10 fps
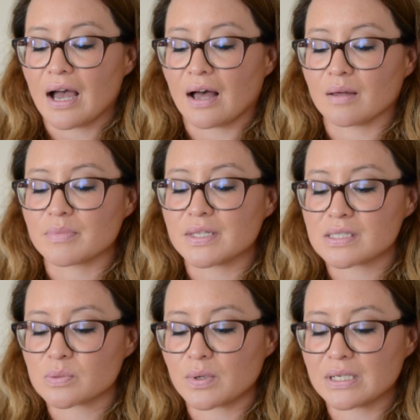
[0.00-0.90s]
Um,
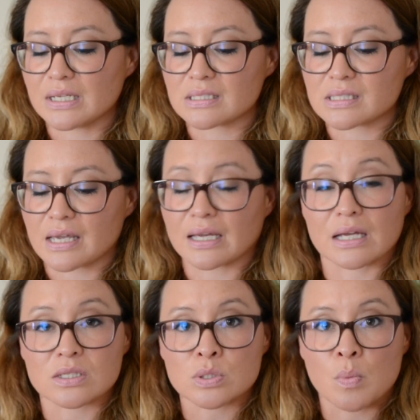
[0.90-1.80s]
this one is like
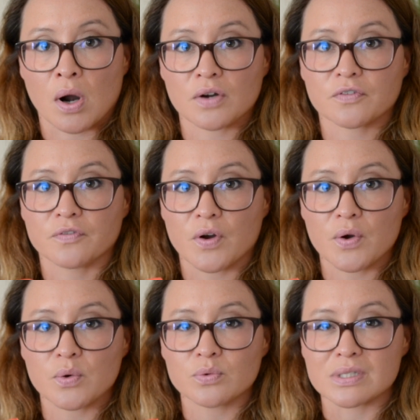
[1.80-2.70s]
a
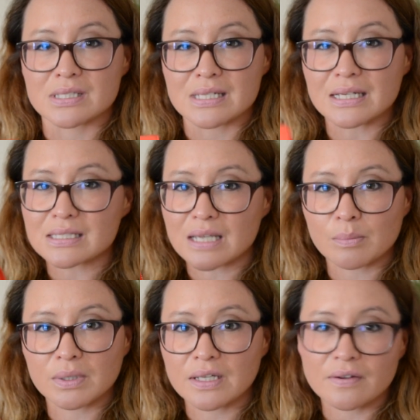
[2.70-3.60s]
smartphone six, I
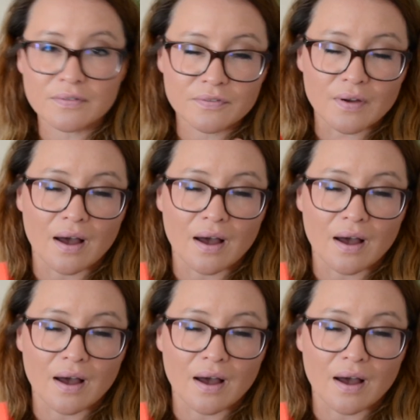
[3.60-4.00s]
believe.